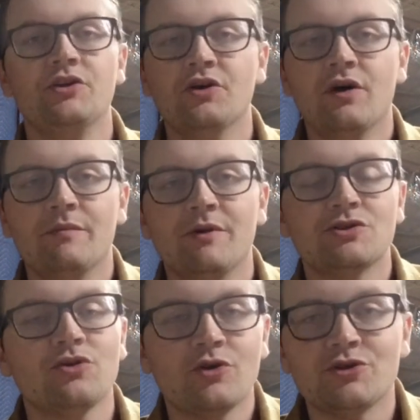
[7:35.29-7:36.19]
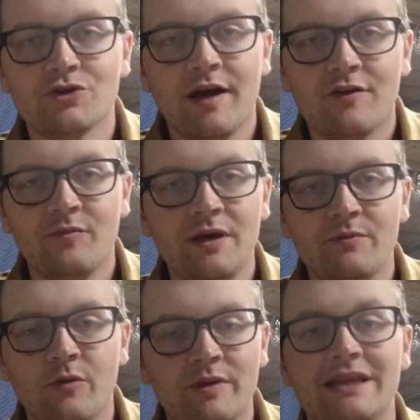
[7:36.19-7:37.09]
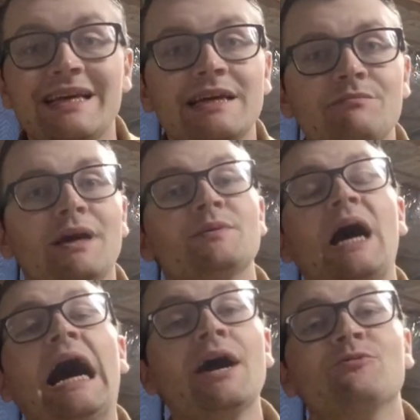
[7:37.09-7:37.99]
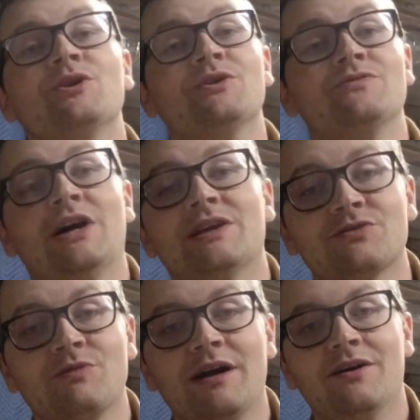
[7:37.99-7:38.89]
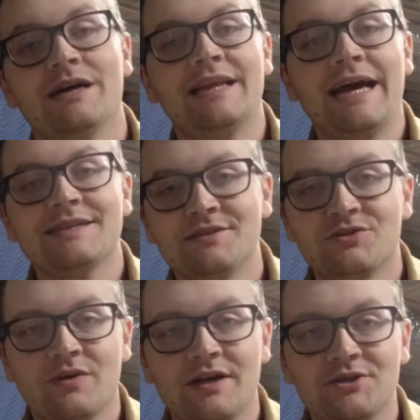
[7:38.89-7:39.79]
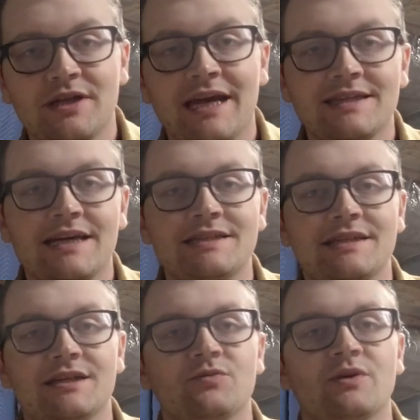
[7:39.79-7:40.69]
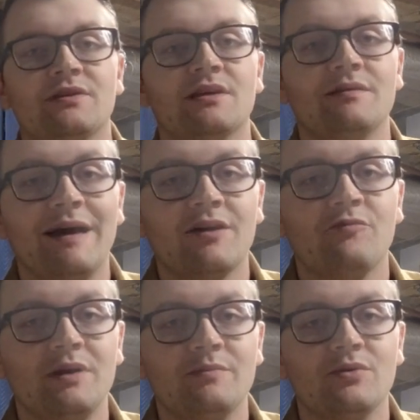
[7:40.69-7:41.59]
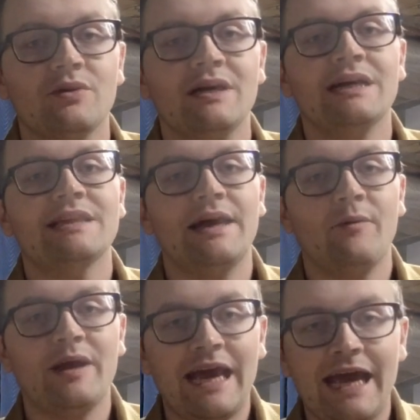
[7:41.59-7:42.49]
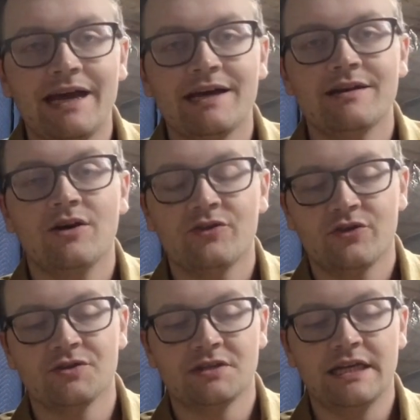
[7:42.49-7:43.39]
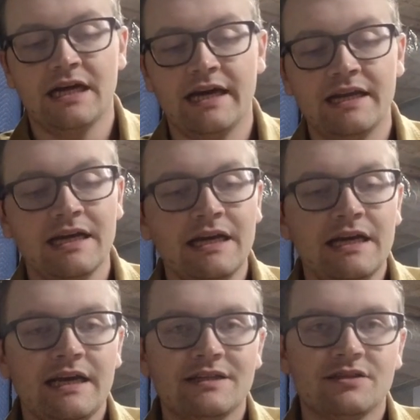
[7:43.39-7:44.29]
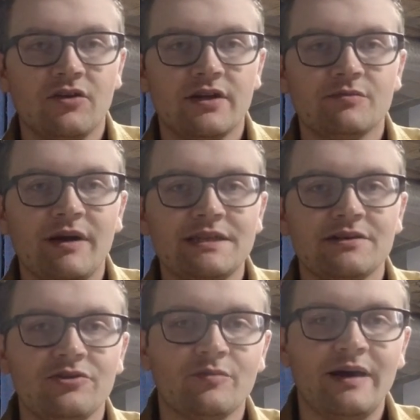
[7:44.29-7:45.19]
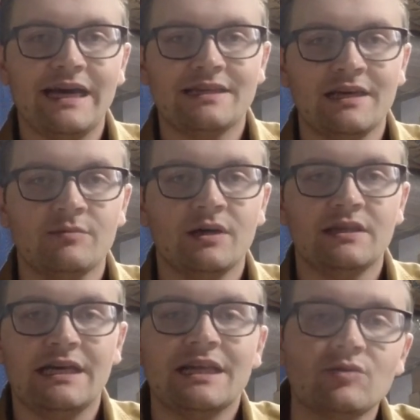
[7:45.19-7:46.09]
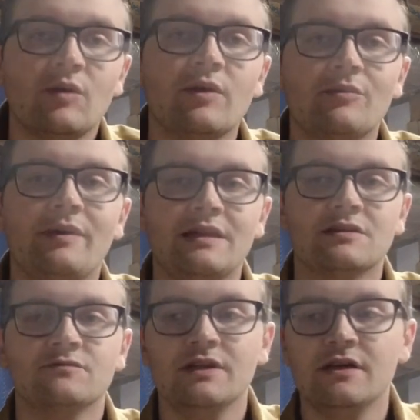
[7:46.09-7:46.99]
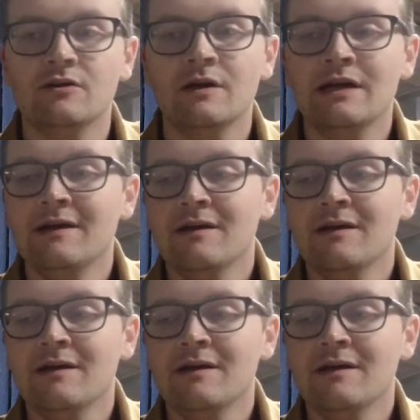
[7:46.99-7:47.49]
a much larger crowd of people. But then maybe I wouldn't have done as well in that situation as I did with the amount of people that we had on Thursday night. And so it's amazing to look back and think about that. And that's why I wanted to make this video,